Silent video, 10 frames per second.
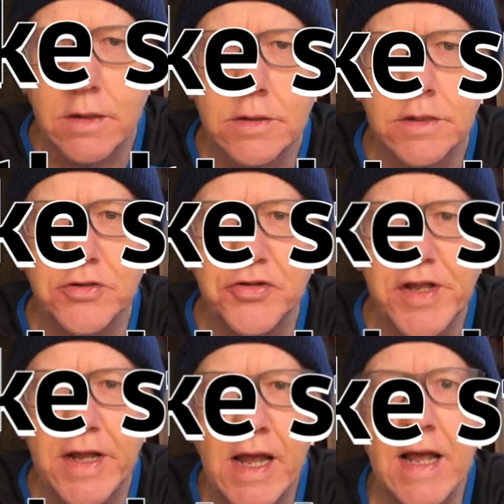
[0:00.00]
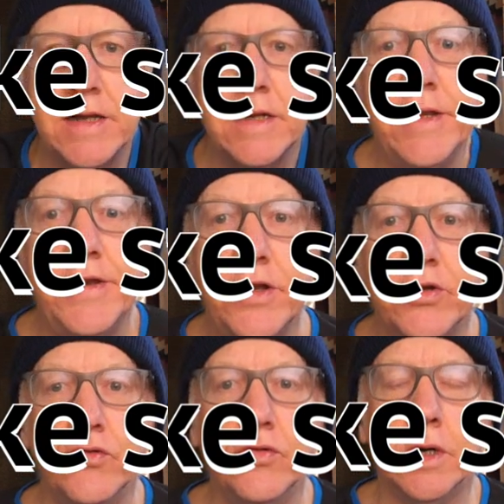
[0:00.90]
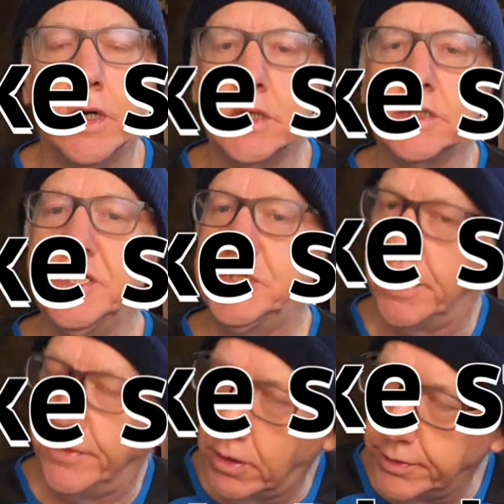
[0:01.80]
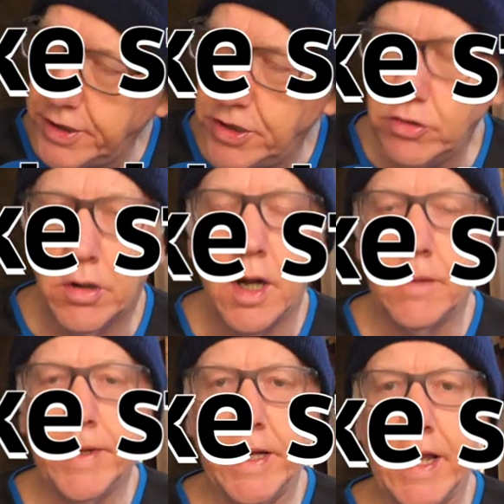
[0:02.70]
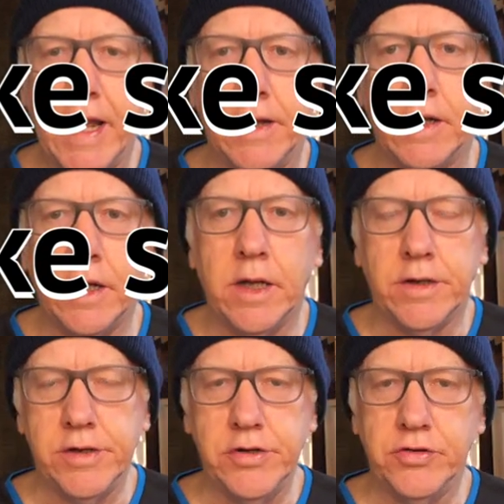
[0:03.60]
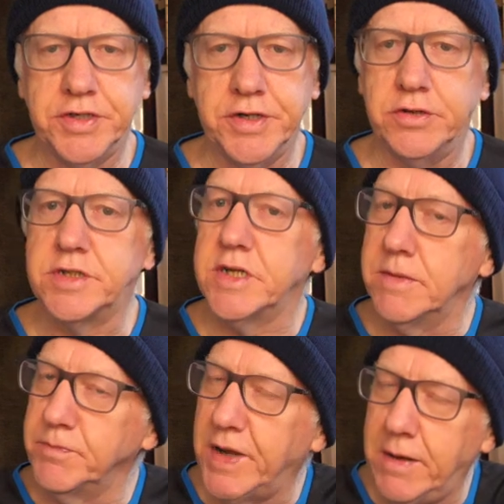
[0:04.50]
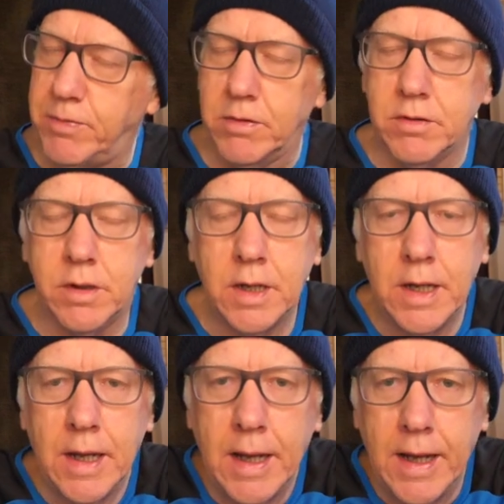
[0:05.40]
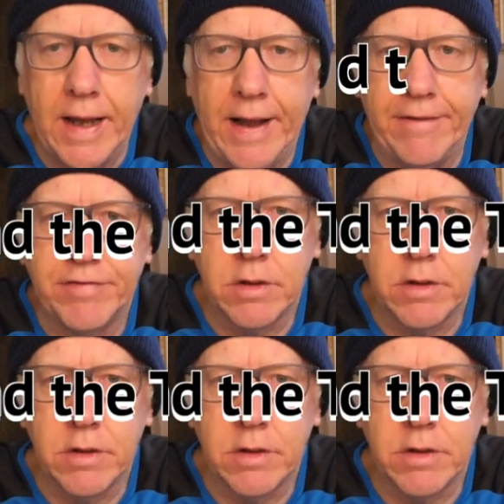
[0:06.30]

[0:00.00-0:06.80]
don't you think? And a new T-shirt. Not new, but again, new to you. Some people have